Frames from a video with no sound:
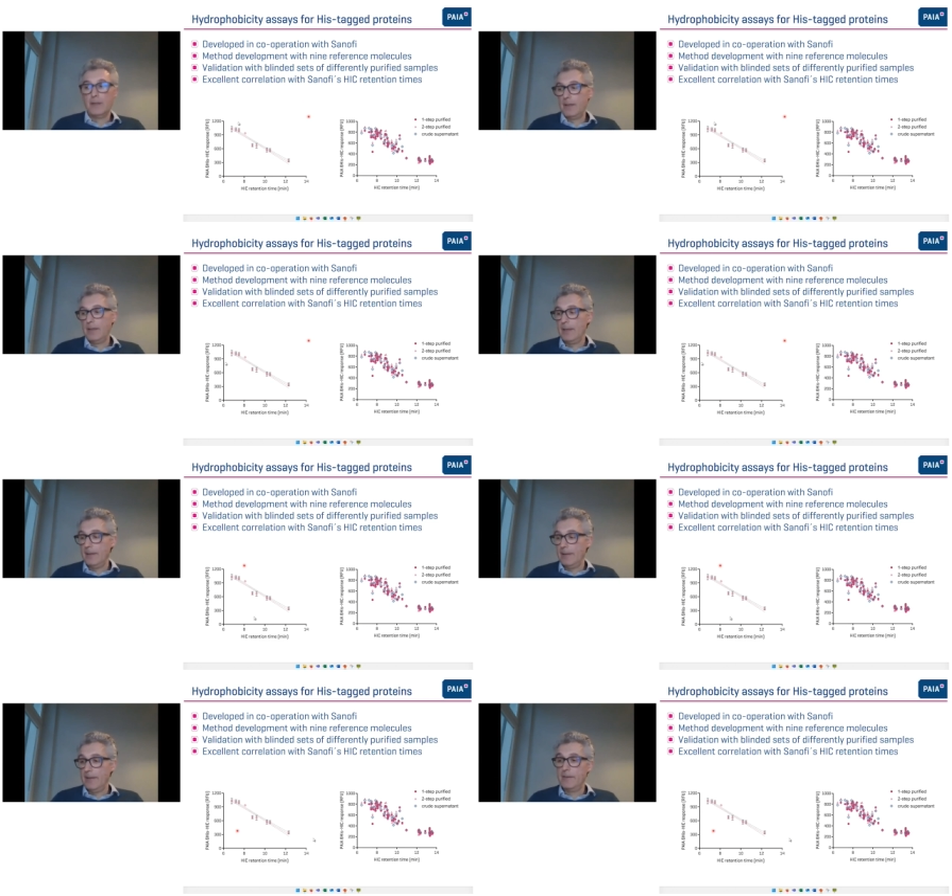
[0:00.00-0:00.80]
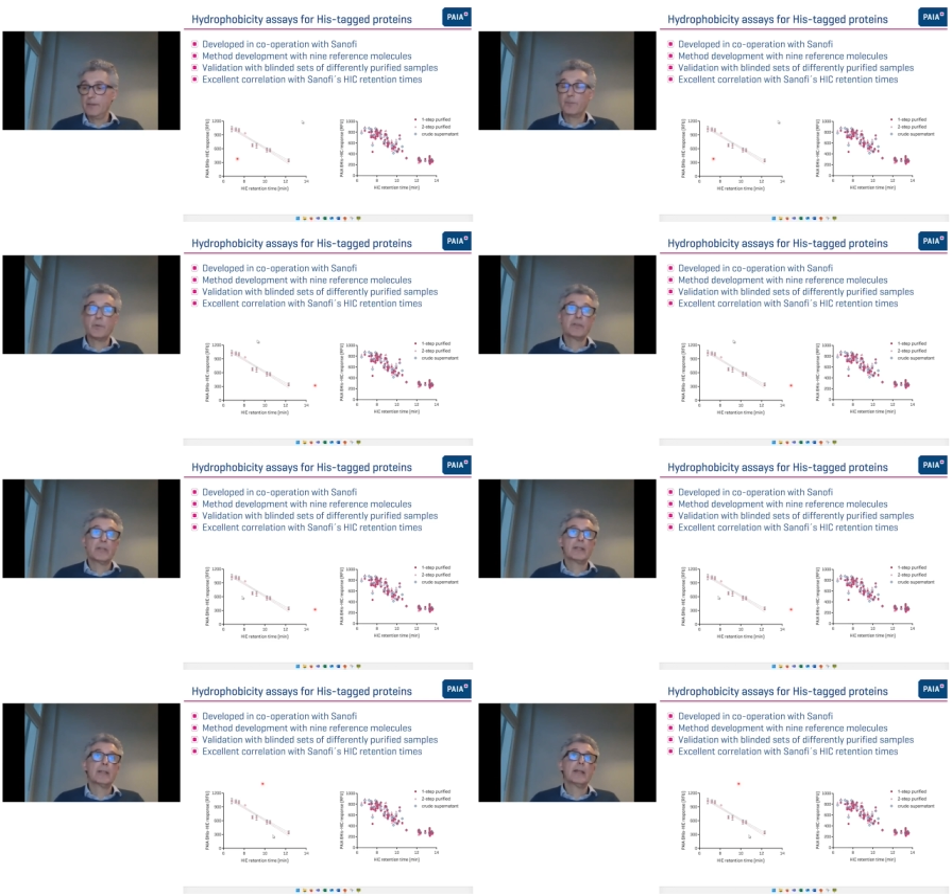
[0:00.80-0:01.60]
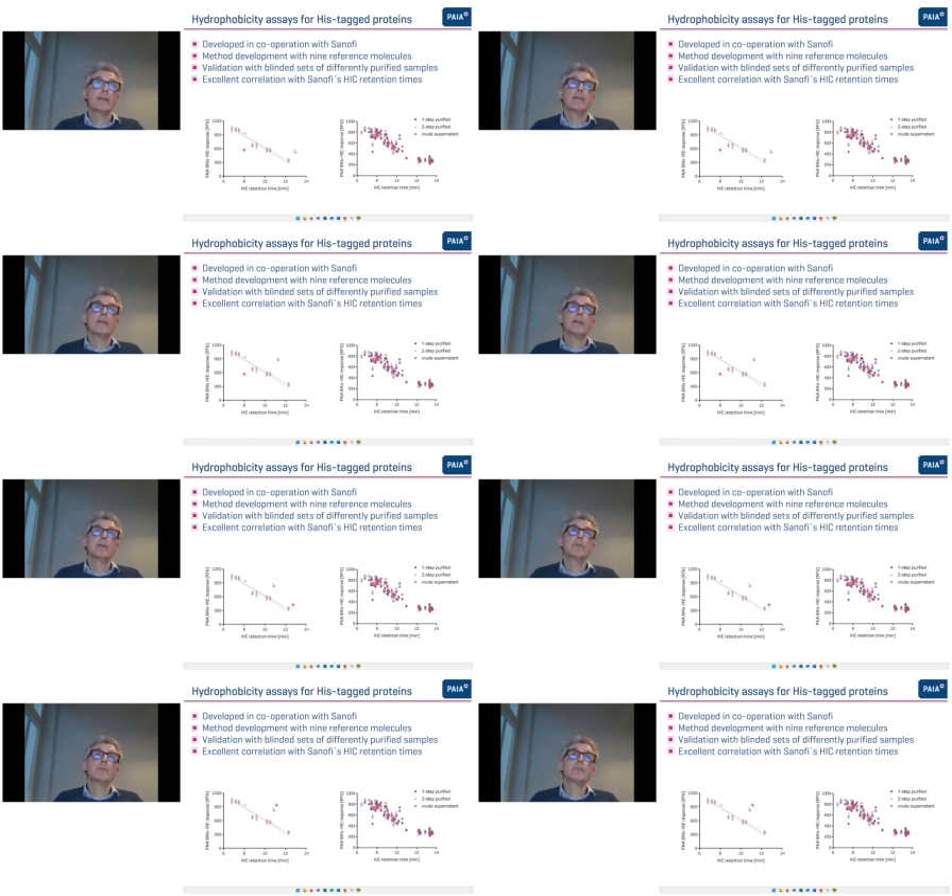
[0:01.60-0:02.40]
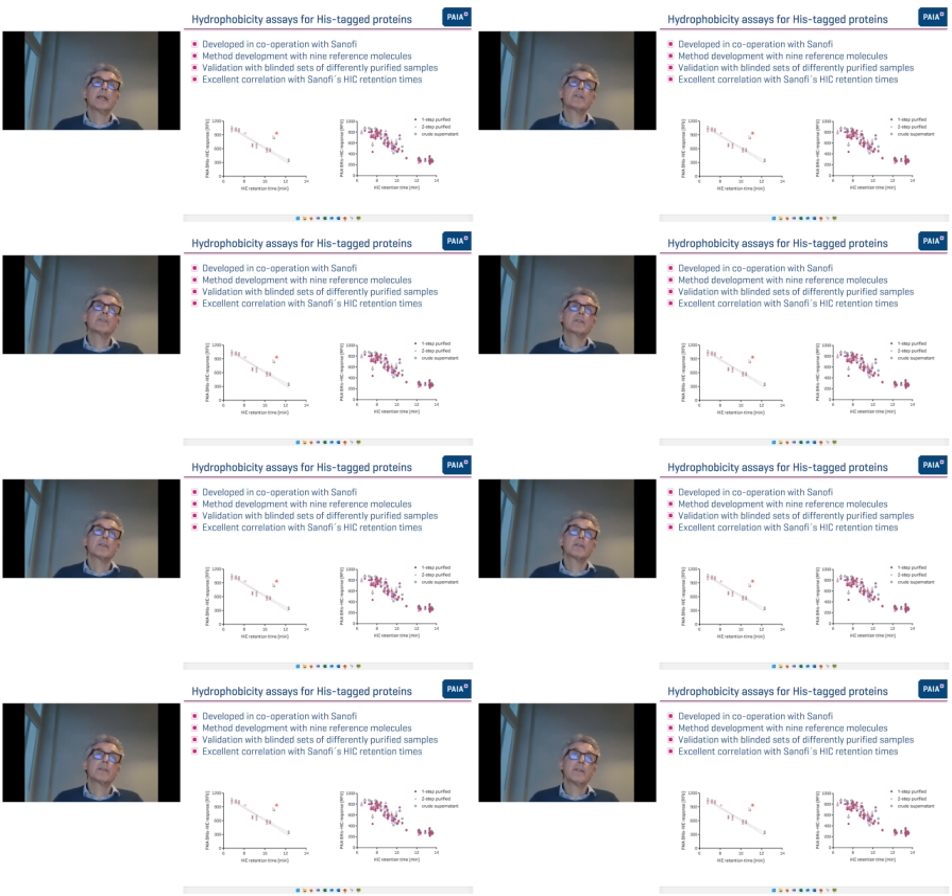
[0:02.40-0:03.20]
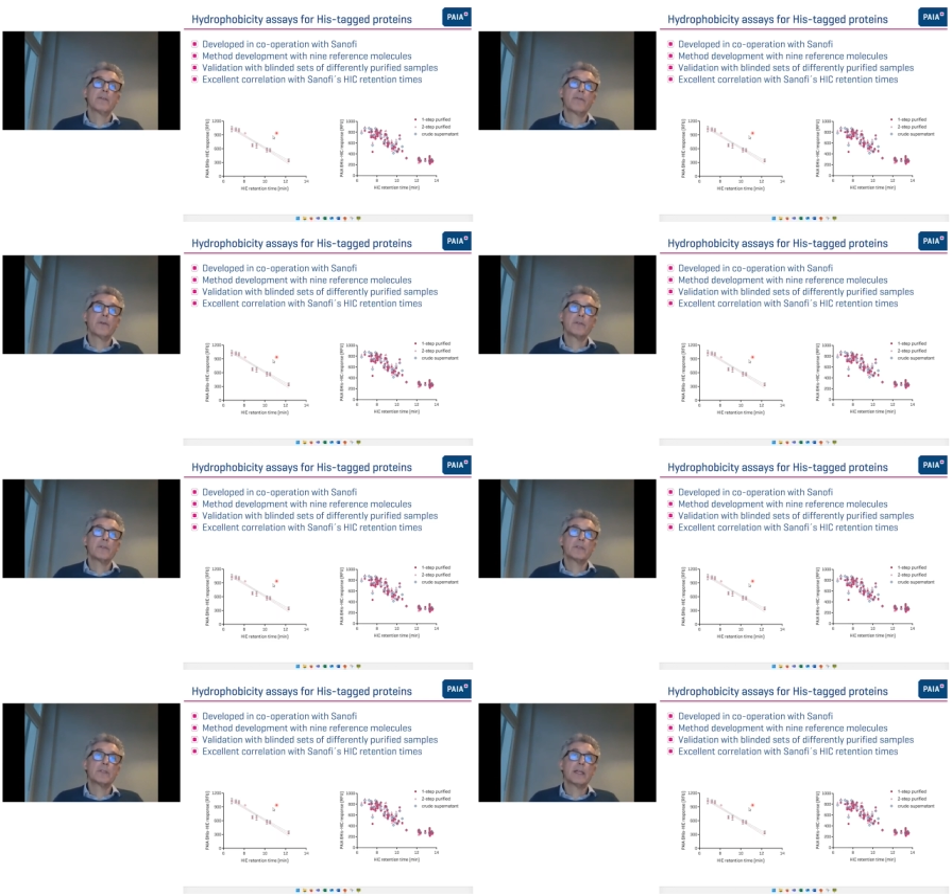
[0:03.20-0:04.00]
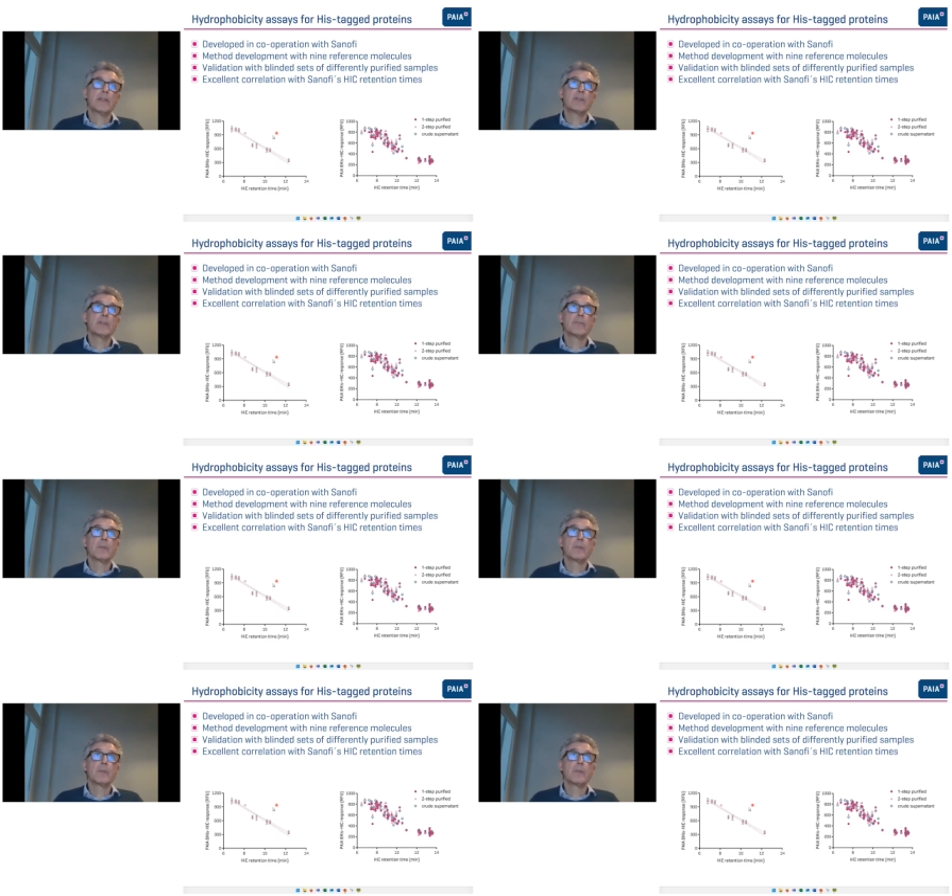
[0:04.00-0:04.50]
And this project had two stages. In the first stage,